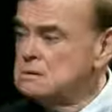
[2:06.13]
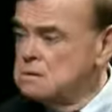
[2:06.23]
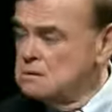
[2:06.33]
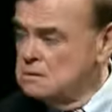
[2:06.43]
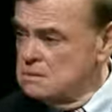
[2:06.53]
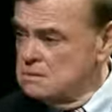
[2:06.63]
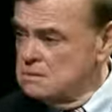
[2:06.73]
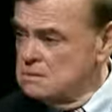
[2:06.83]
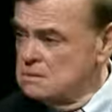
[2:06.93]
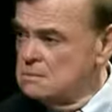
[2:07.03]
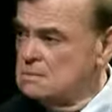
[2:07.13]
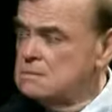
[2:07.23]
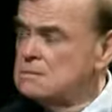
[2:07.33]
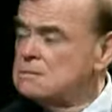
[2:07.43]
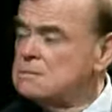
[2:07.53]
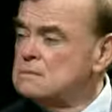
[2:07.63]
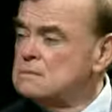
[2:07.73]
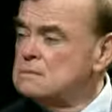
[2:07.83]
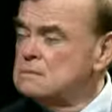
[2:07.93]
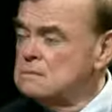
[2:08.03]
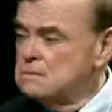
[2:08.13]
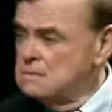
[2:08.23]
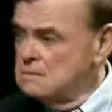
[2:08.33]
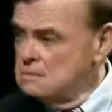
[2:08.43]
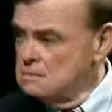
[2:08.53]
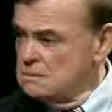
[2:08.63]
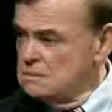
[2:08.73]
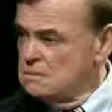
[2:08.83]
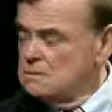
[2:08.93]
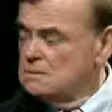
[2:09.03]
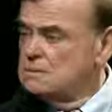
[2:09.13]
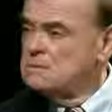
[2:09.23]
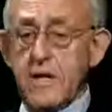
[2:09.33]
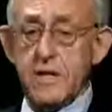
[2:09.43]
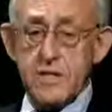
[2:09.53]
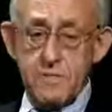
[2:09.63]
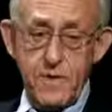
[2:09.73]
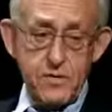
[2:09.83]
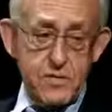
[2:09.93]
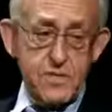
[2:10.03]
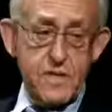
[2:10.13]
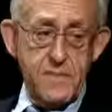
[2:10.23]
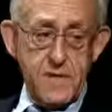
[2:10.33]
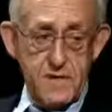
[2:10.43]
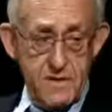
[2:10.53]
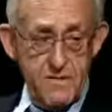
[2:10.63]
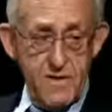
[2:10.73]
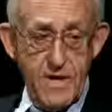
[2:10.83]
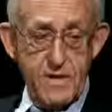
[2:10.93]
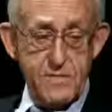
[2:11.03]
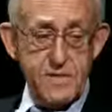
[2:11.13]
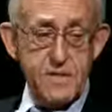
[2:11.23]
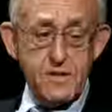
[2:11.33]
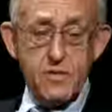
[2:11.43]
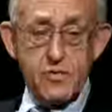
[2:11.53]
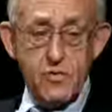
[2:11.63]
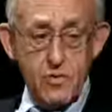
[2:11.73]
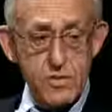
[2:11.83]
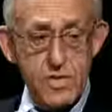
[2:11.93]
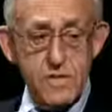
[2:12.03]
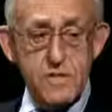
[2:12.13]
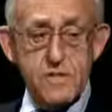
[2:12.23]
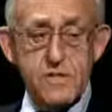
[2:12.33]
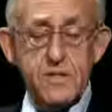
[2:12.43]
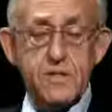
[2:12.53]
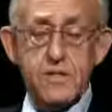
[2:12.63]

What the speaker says: And if you are susceptible and you do get exposed to something in the environment that could cause that disease,